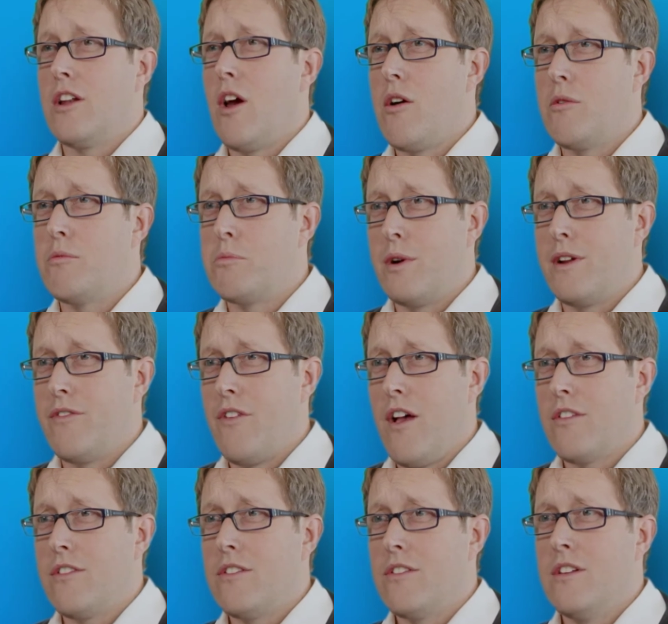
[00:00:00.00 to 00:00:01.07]
to know pretty
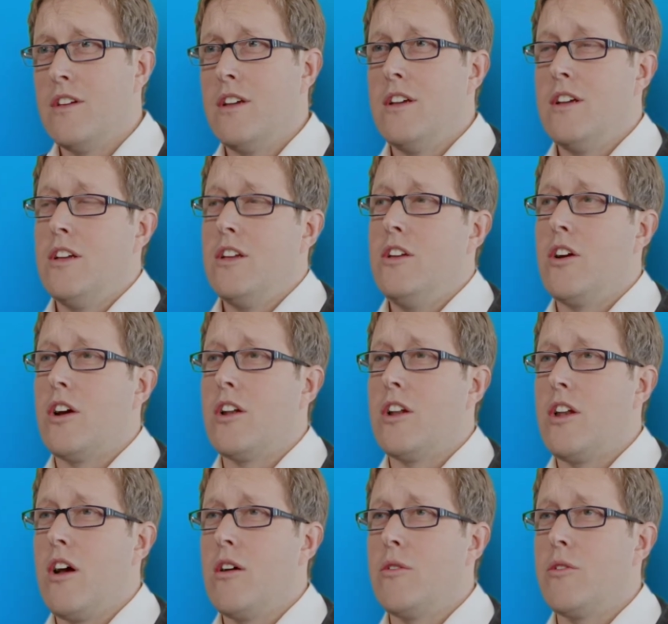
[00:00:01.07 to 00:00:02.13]
fast. You're going to
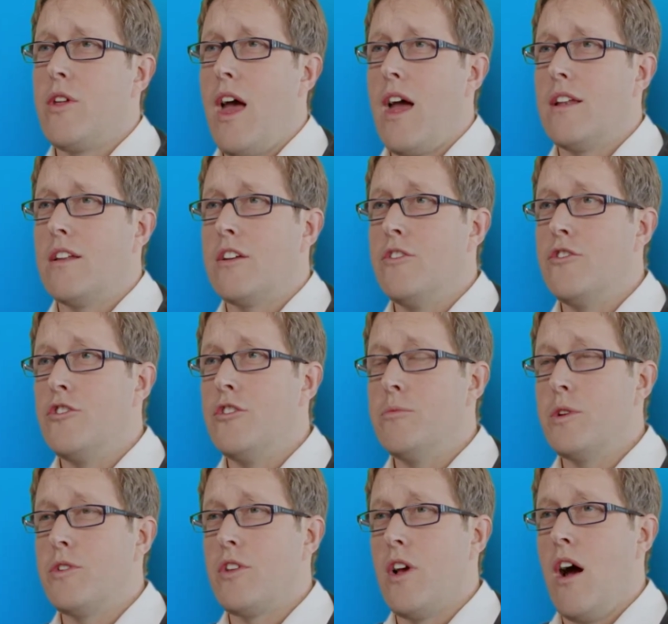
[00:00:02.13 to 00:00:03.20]
know that
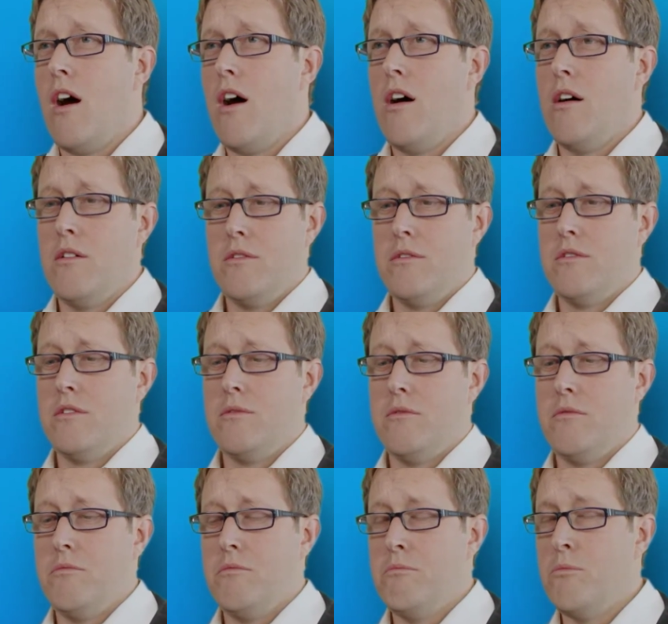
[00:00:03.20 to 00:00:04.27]
consumers are
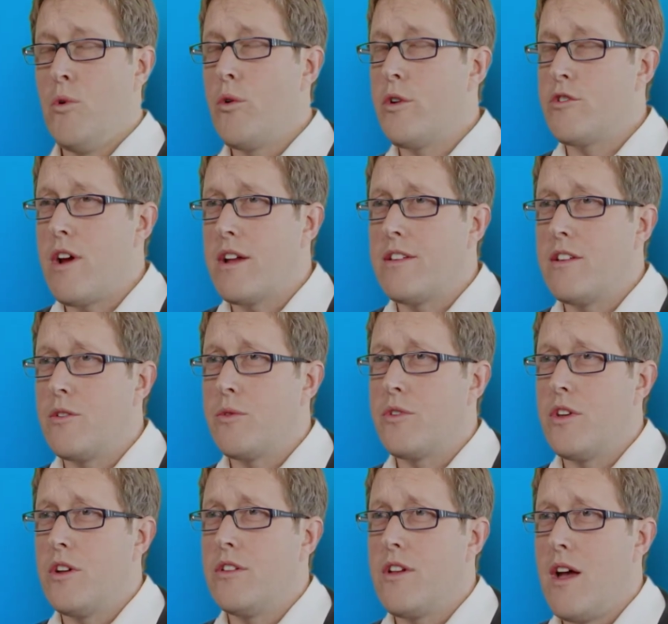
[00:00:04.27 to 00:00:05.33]
more attracted to a
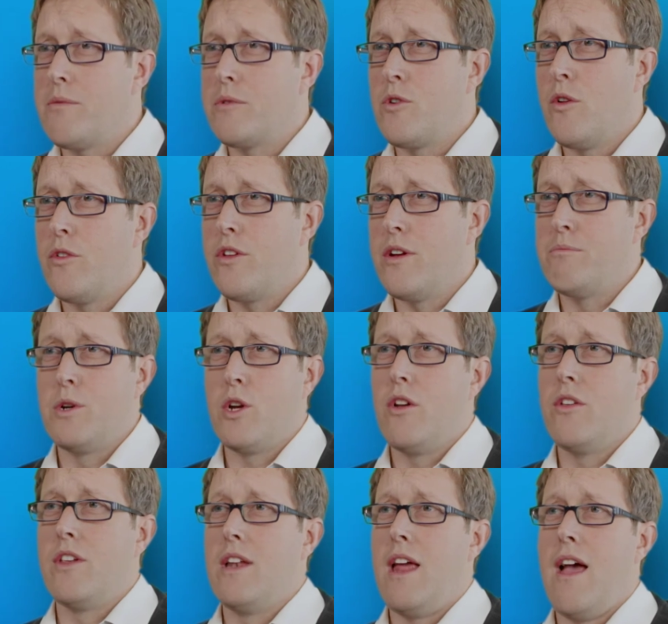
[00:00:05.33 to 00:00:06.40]
certain type of content
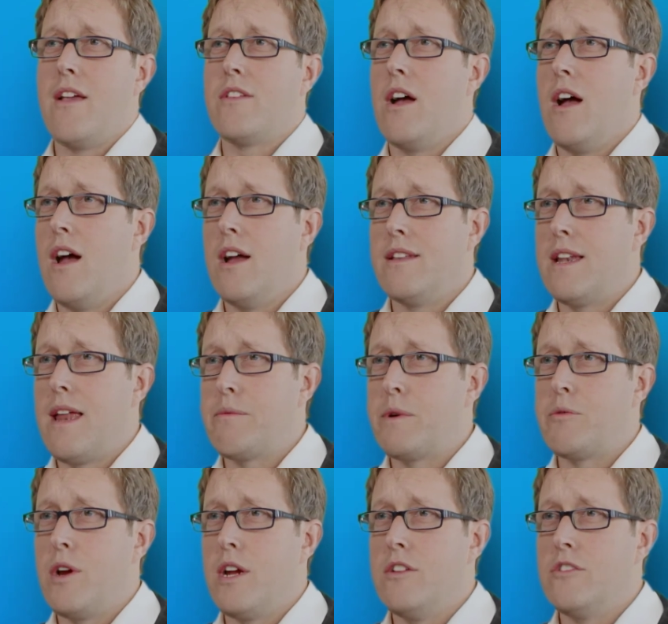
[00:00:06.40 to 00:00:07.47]
because it has a higher
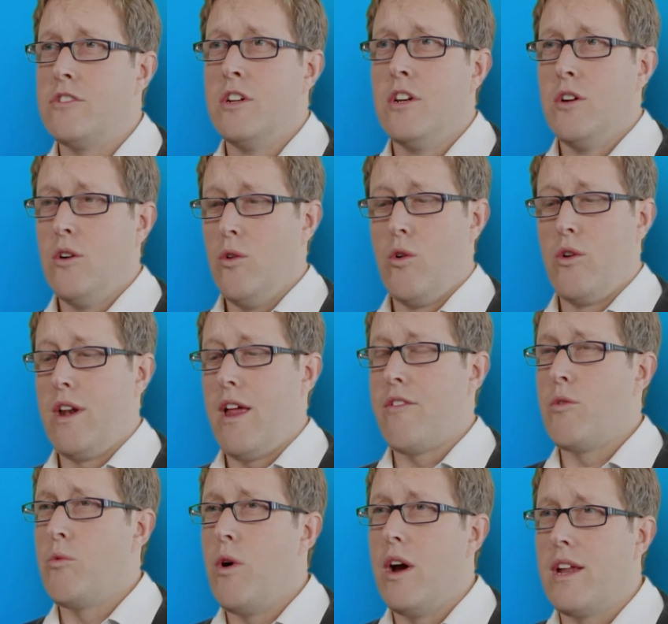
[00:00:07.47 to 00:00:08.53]
dynamic range, or it
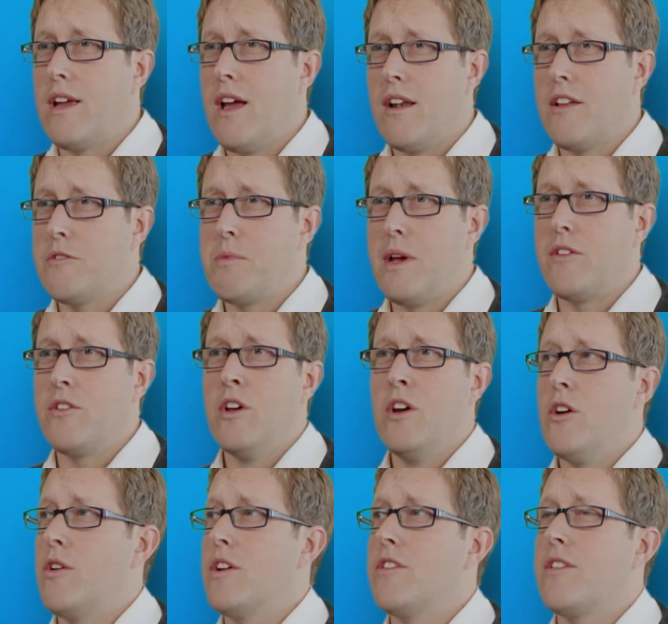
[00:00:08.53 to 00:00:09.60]
has a wider color space,
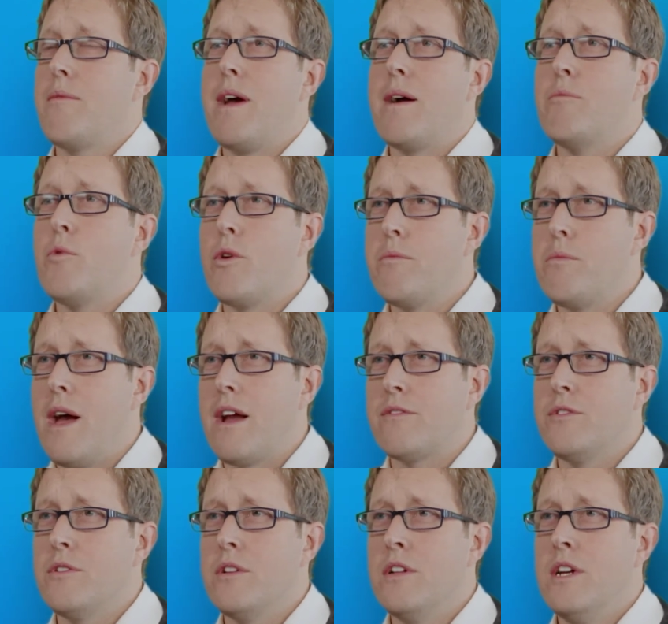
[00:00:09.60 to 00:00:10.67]
or it's somehow more
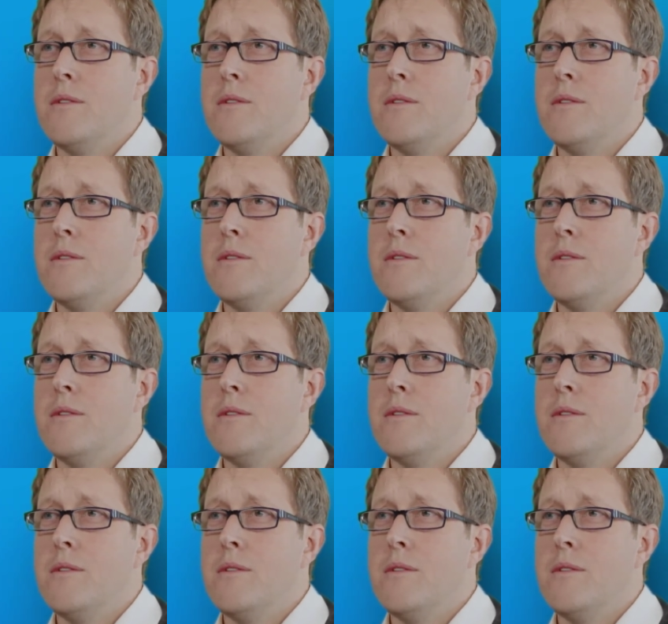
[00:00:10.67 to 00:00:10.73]
impactful